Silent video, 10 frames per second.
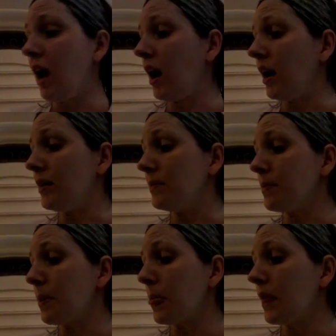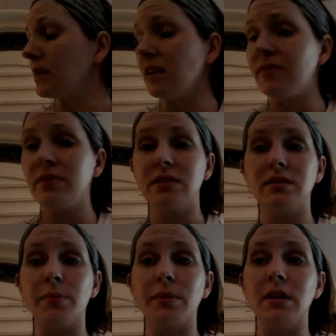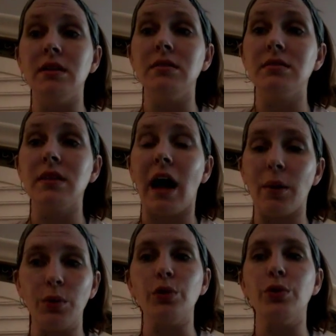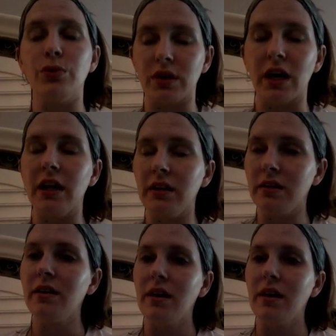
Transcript: Um, definitely something I will use again.